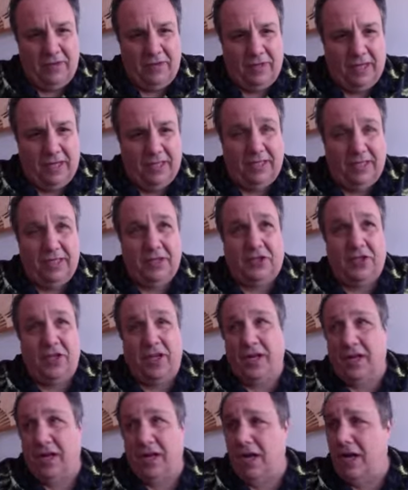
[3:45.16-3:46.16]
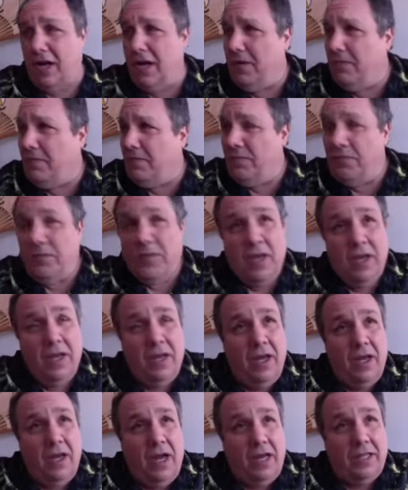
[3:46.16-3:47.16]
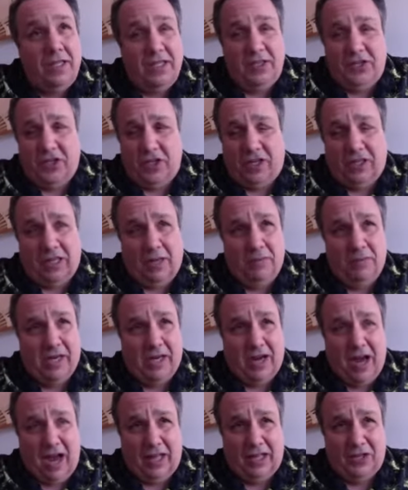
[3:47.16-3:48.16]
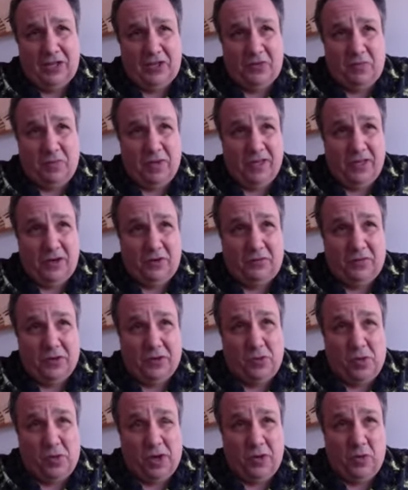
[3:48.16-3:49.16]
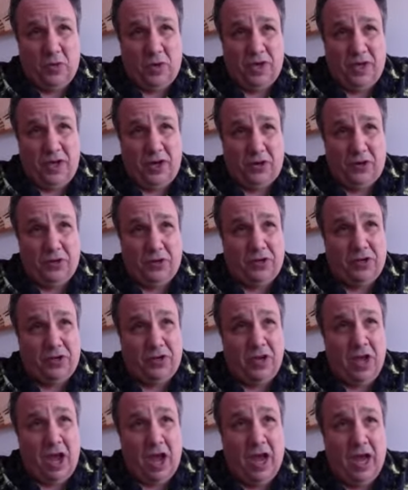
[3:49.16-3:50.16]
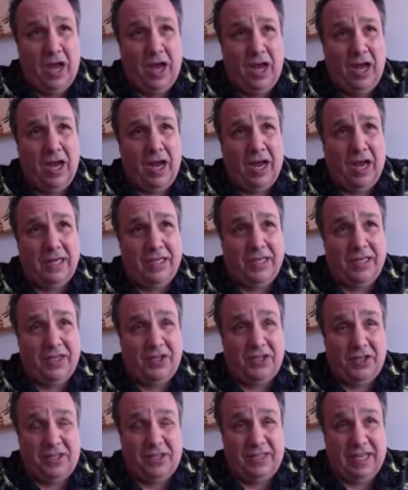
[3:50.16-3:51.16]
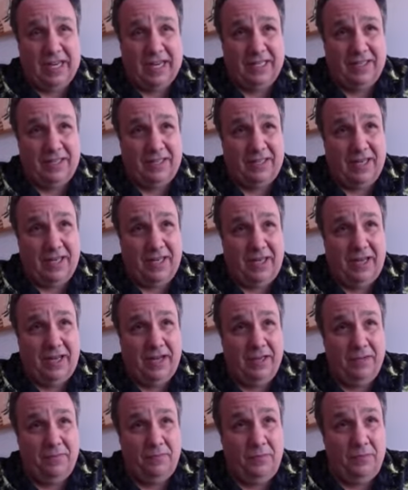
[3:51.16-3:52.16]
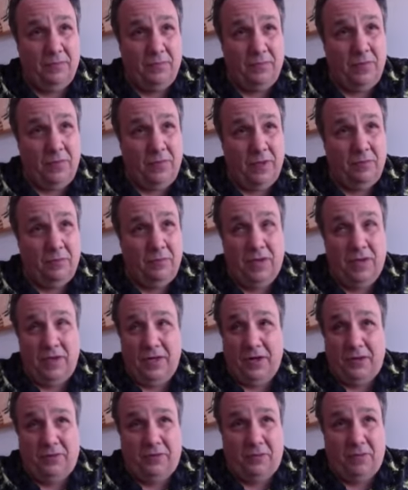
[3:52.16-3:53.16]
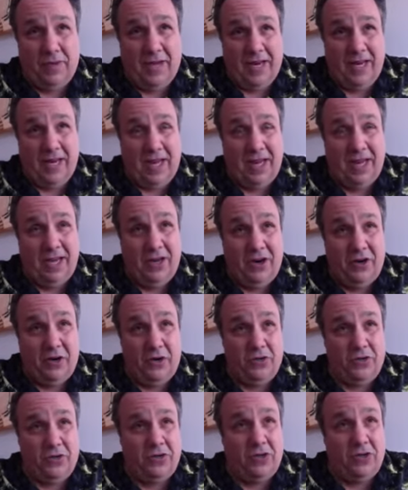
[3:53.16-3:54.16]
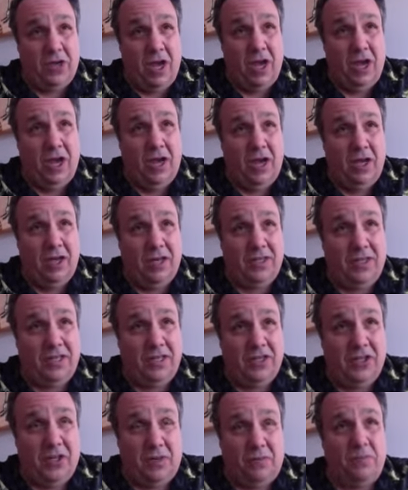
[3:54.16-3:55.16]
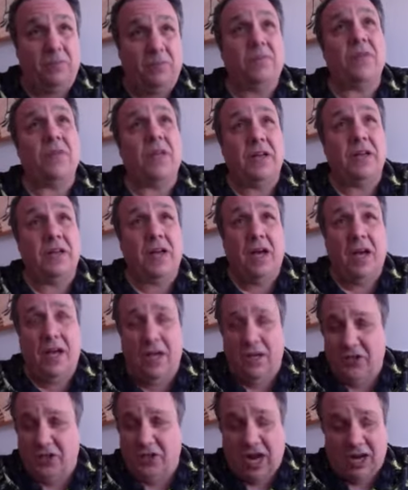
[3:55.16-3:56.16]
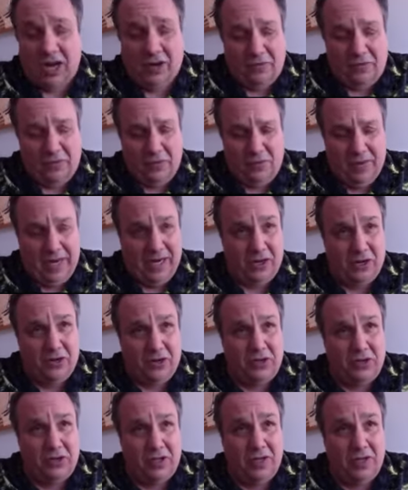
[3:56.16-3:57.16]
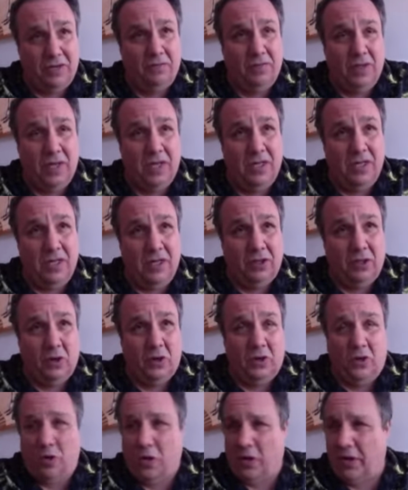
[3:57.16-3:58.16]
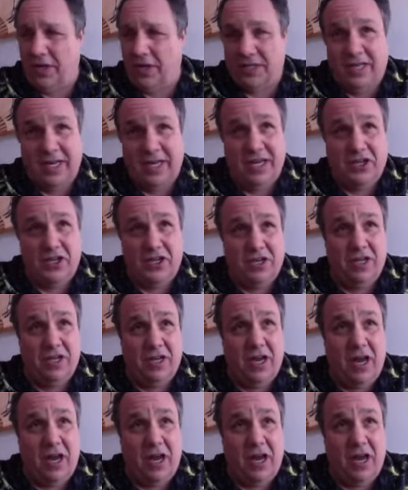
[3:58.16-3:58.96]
I teach at Columbia College. I've been there for 21 years. I teach at Second City. Been there for about 8 years. Teach up at Chicago Filmmakers, a local organization.